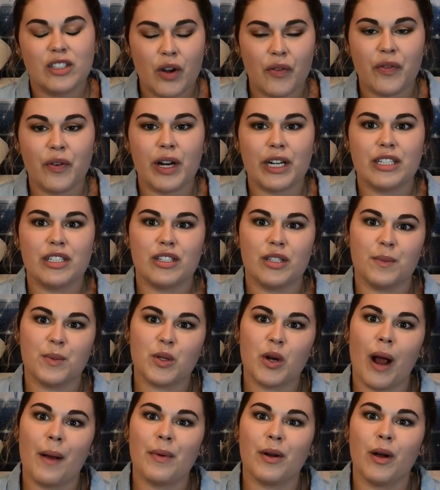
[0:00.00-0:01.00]
Don't forget to
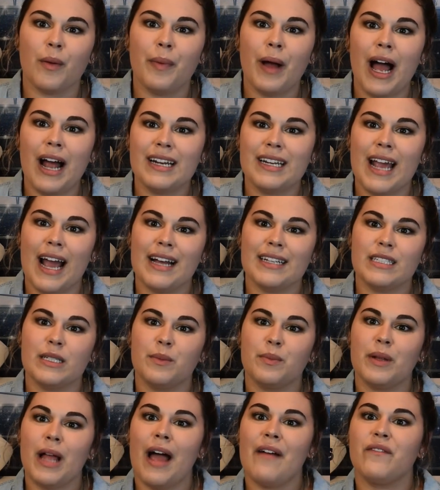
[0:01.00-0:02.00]
subscribe on all
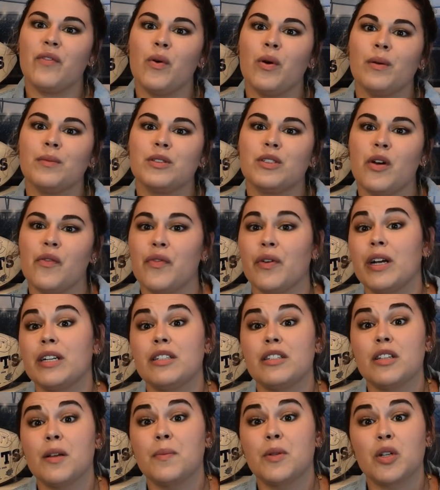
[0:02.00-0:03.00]
podcasting platforms. Don't
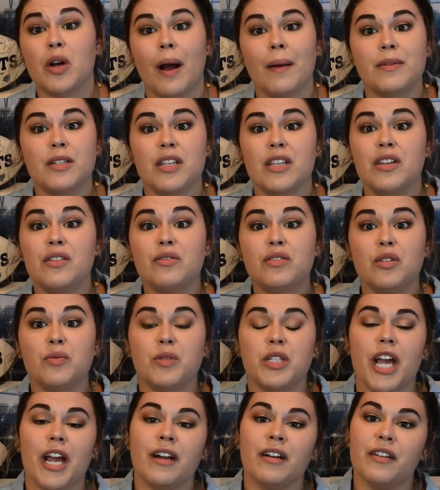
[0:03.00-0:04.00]
forget to subscribe to the
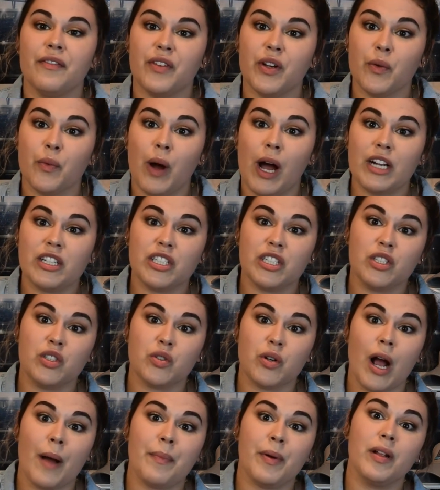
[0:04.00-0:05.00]
YouTube channel. If you're
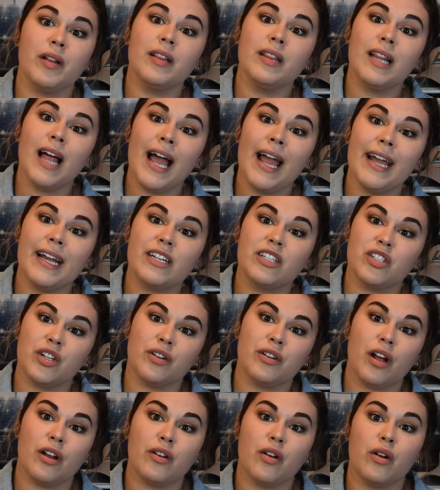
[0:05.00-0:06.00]
watching, drop a
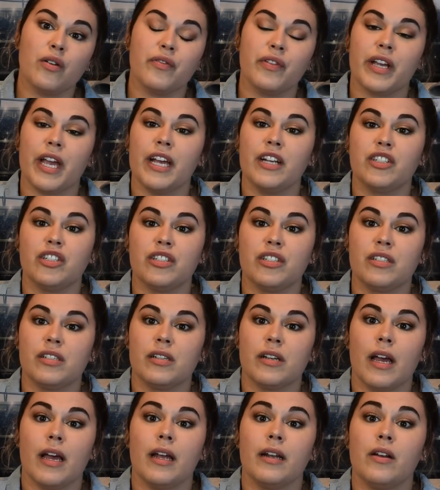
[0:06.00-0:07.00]
like, turn on
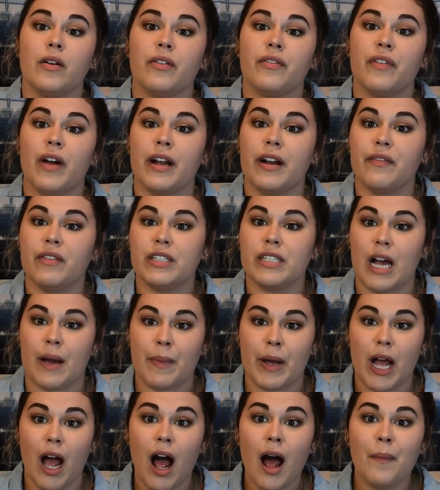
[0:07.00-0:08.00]
notifications to get notified every
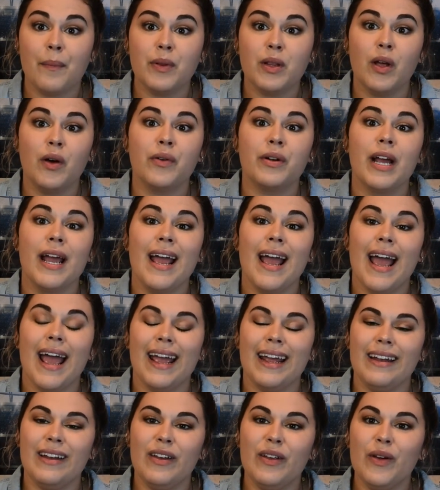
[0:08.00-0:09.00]
time I upload
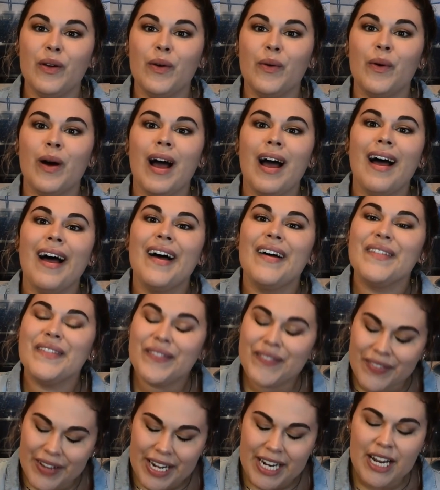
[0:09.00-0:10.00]
a new
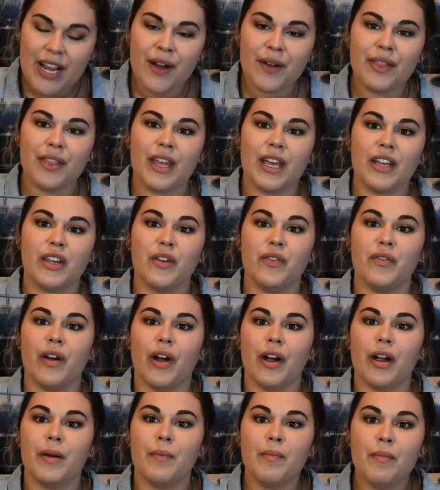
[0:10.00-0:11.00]
video. Thank
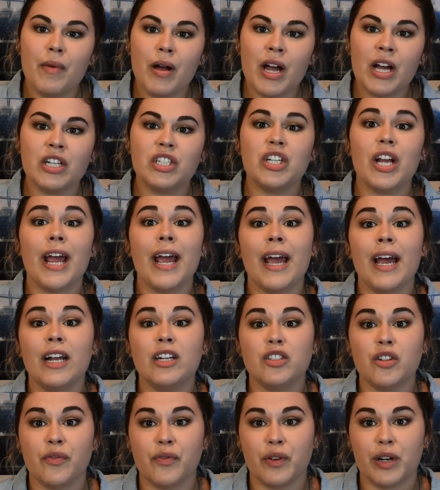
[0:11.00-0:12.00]
you very much.
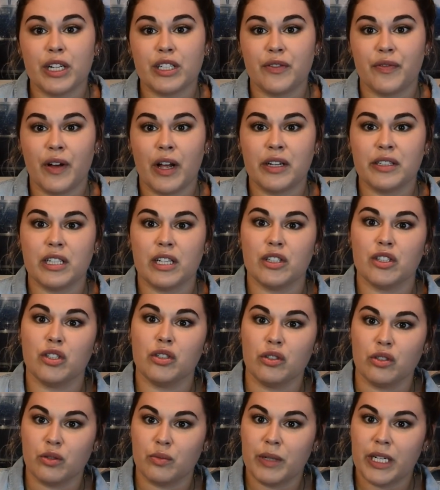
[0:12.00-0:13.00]
And don't forget to follow us
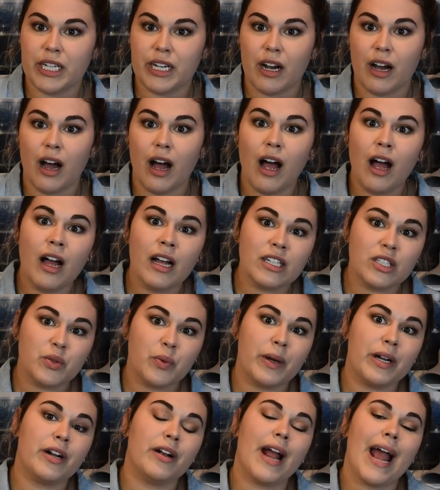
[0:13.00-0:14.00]
on social media
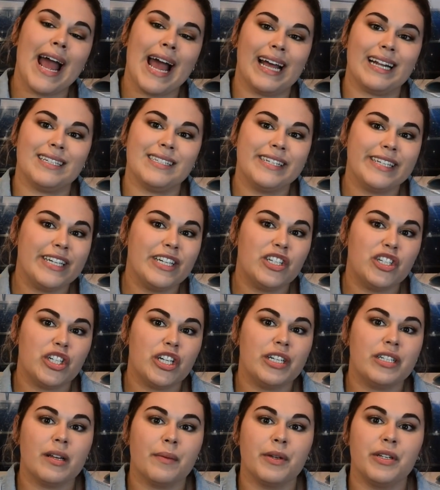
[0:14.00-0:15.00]
on Twitter at
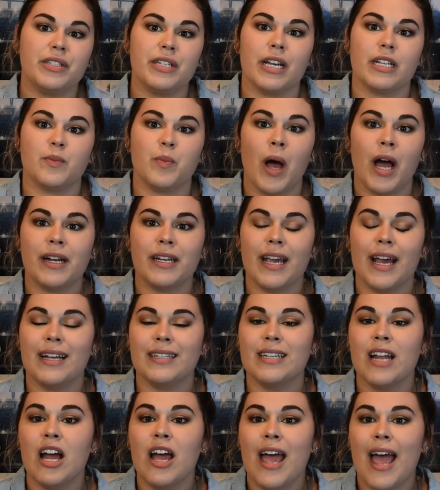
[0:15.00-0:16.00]
TGWTS
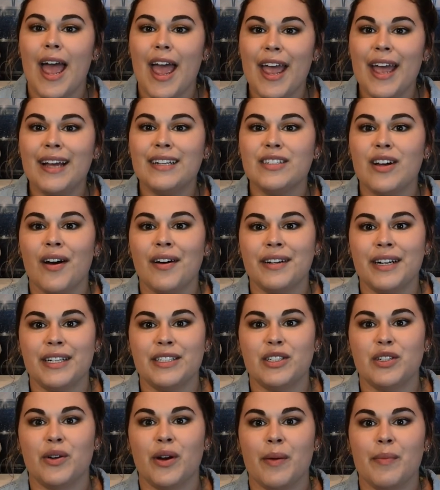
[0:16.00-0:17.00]
Podcast and
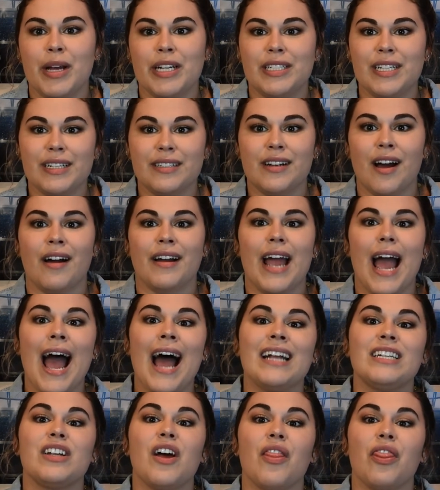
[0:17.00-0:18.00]
on Instagram and TikTok
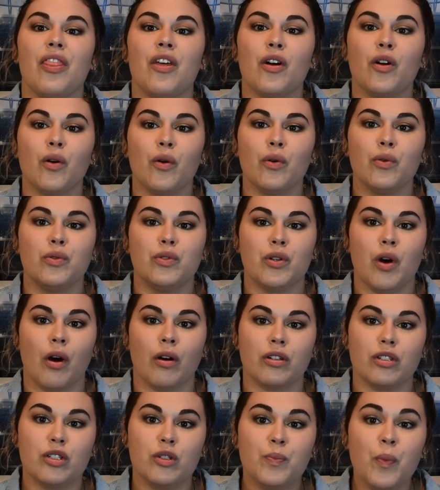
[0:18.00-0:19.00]
at The Girl Who
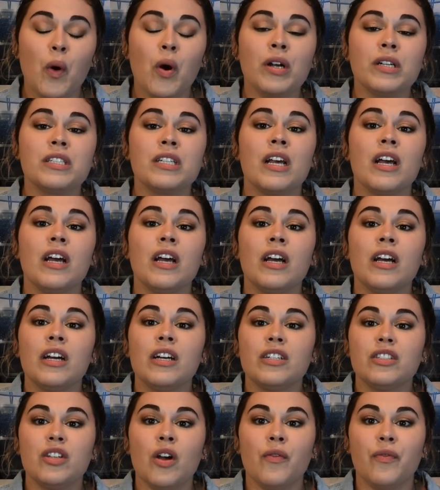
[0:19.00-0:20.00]
Talks Sports.
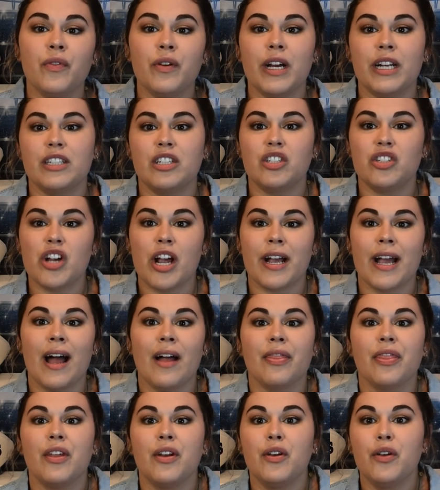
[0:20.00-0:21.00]
Don't forget to
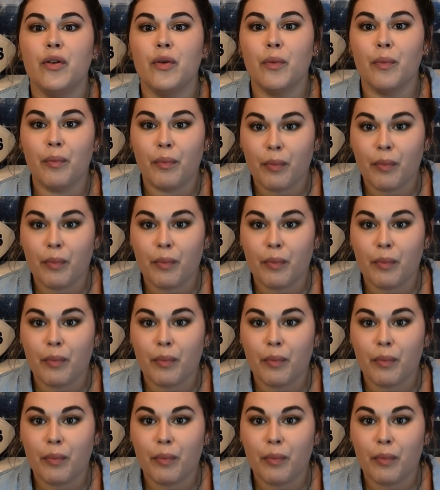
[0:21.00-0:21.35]
check out the new